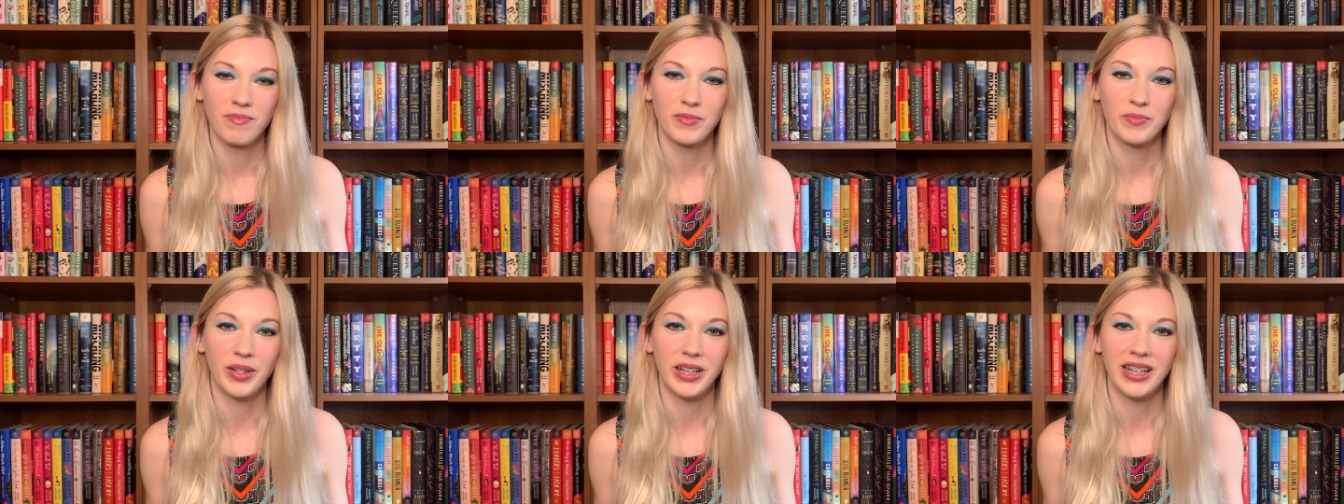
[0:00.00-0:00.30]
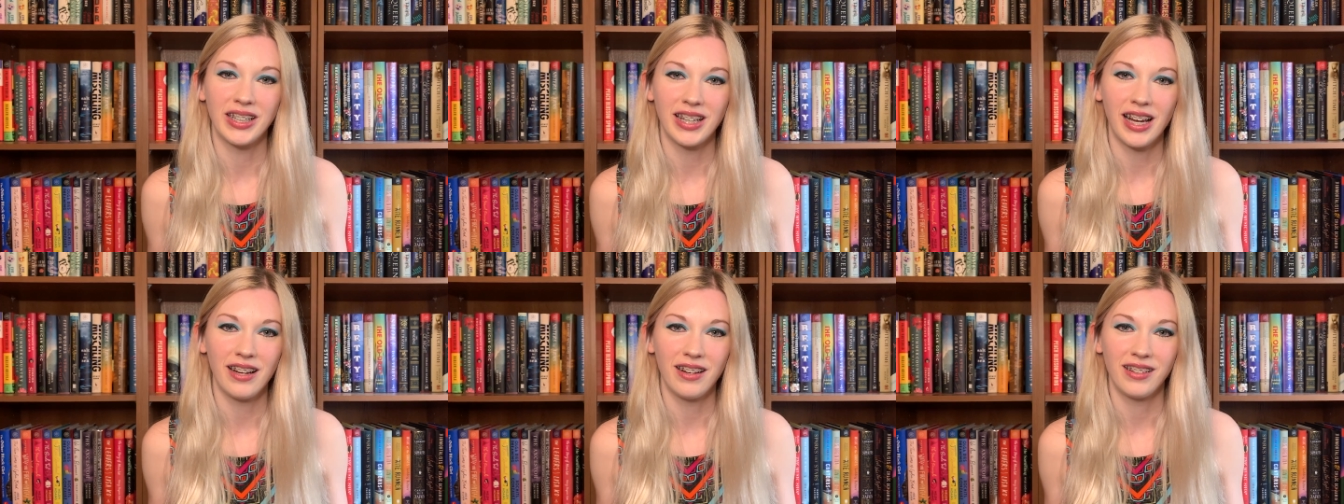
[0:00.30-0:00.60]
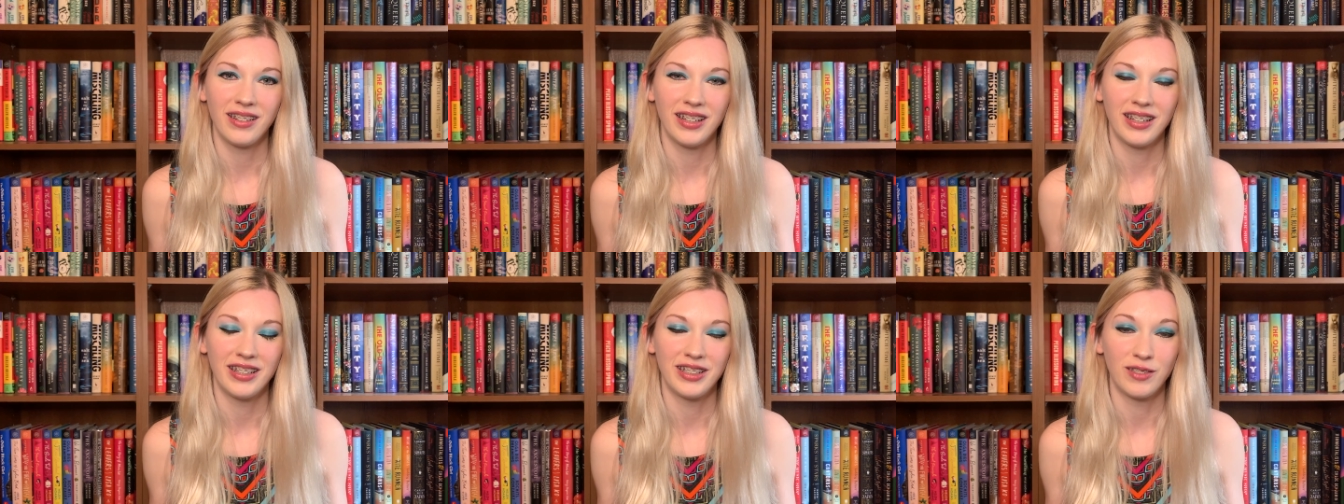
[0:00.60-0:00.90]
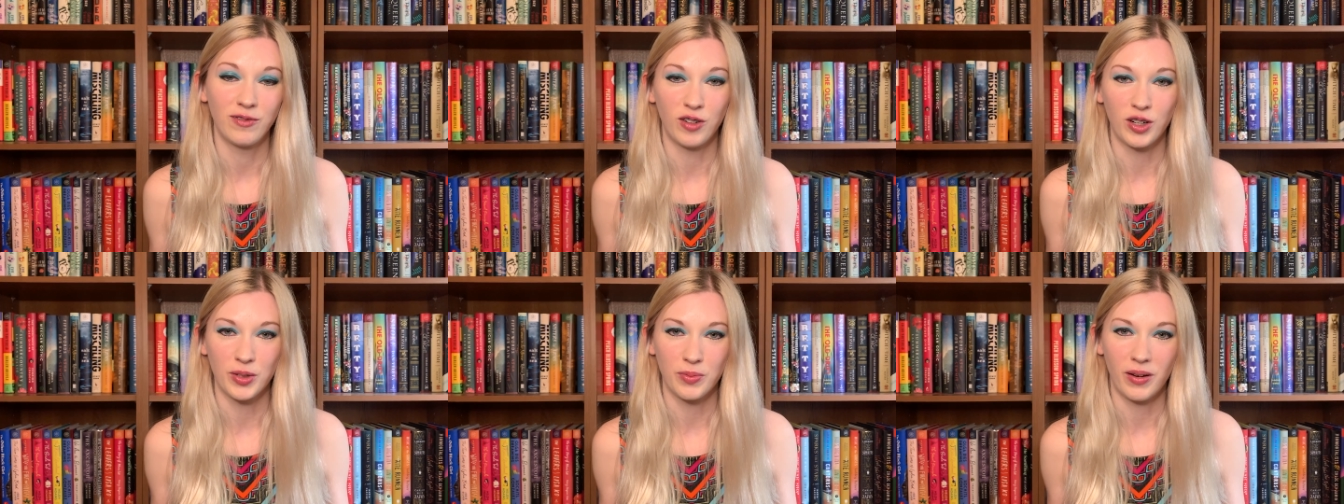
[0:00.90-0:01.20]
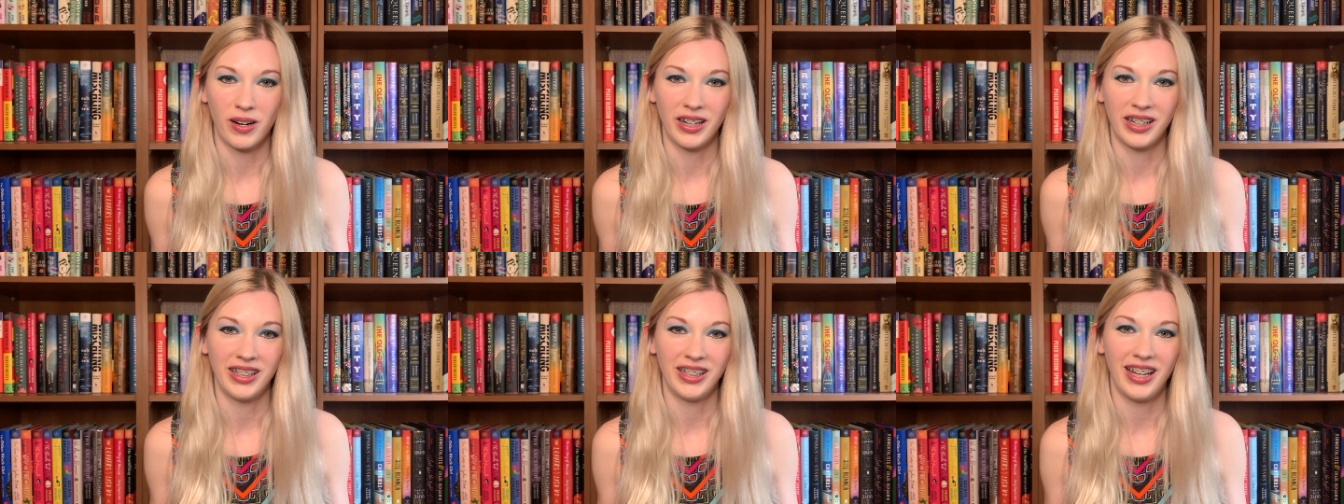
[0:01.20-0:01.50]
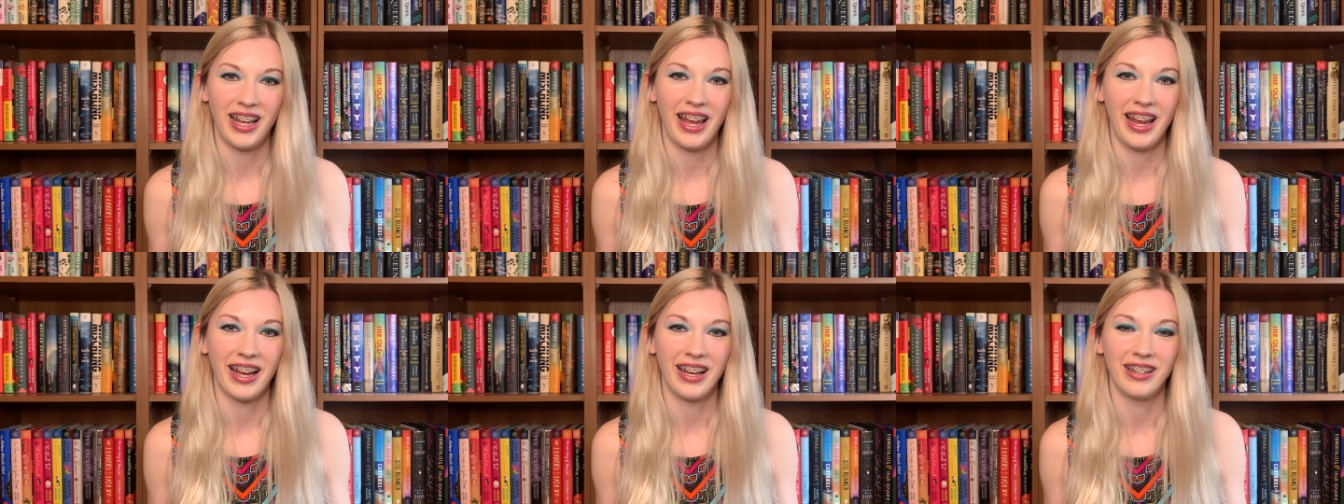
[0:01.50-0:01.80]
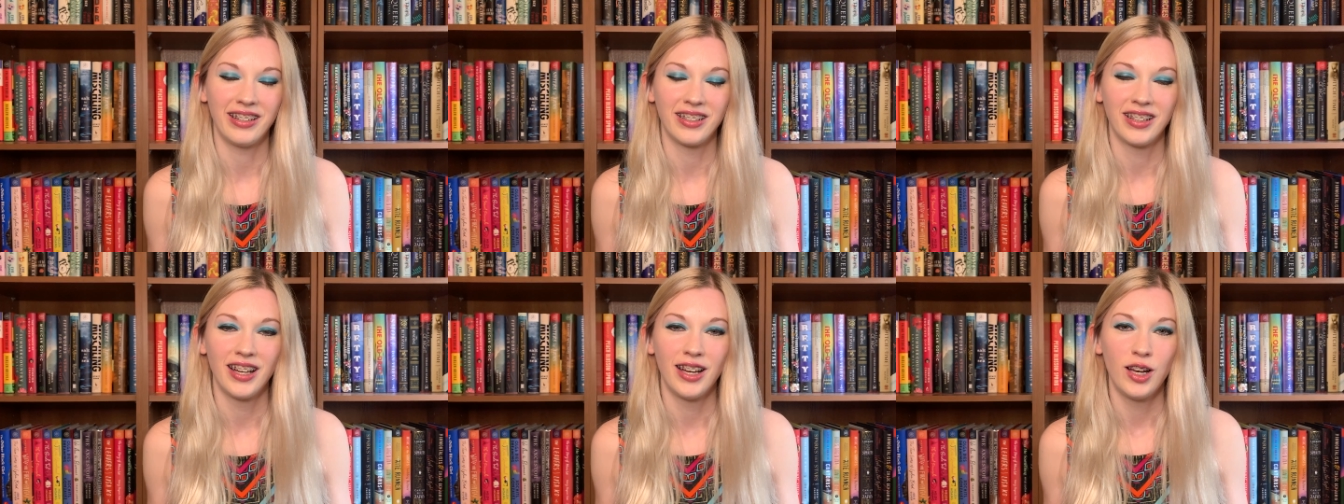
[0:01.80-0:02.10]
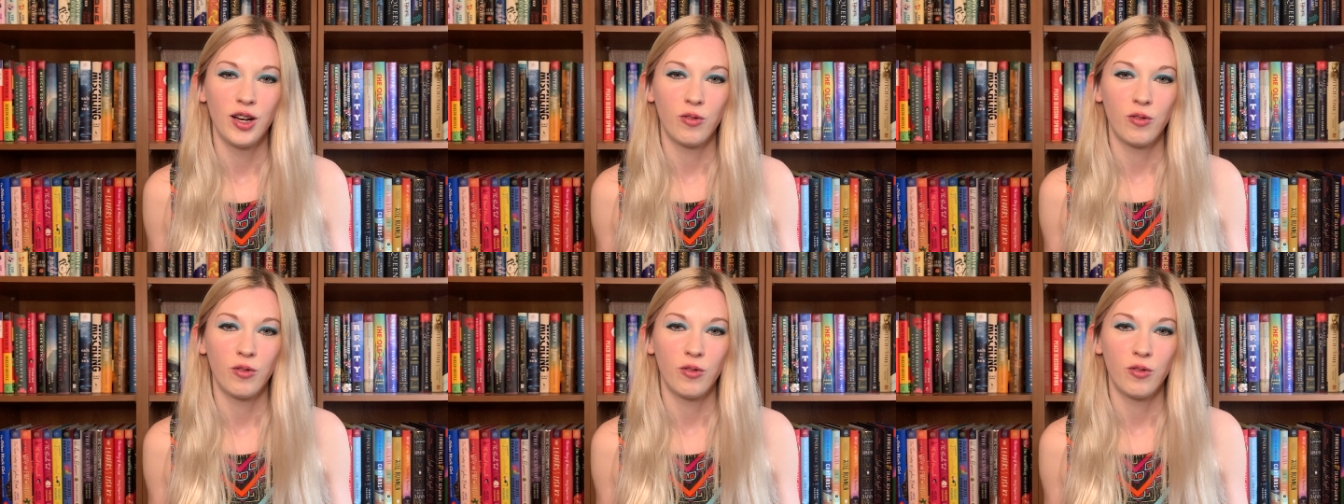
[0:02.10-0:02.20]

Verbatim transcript: But he's at a divorce party, and